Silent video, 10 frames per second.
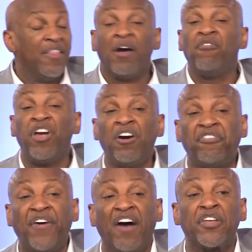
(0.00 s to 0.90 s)
The real
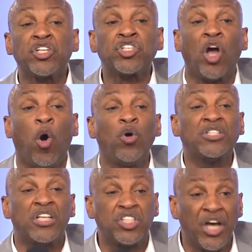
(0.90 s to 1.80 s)
father
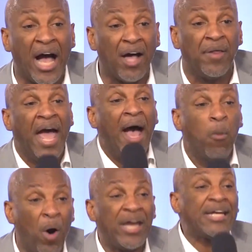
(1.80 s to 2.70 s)
shows the child
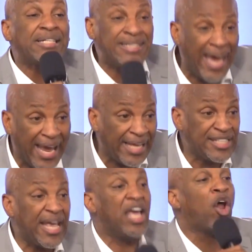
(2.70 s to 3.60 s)
what it
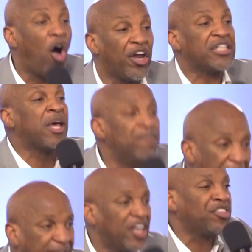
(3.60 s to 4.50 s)
takes in order to
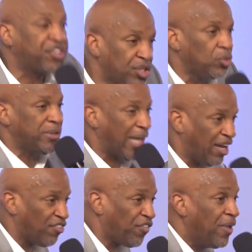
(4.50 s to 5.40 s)
make it through
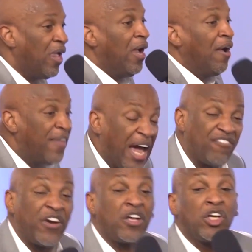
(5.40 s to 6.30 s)
life.
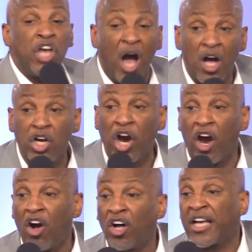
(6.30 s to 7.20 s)
Every young
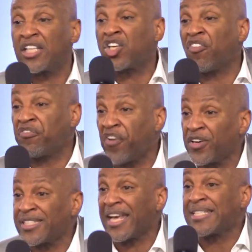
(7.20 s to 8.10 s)
girl gets her
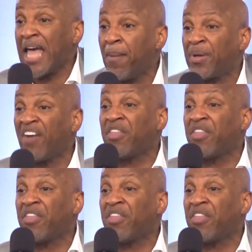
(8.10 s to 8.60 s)
first example